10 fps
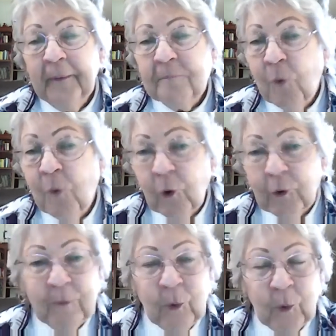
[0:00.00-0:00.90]
more
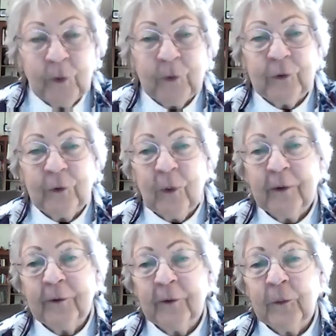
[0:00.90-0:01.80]
and more to
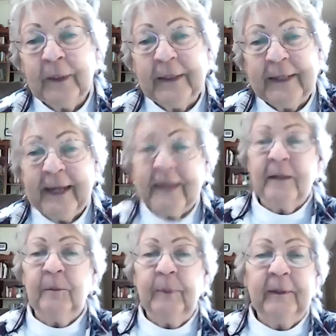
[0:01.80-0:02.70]
our own innate
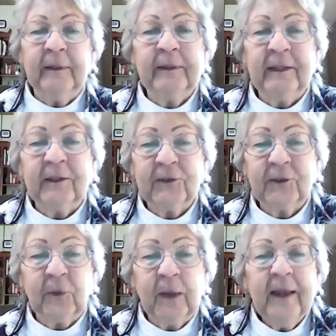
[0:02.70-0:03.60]
abilities so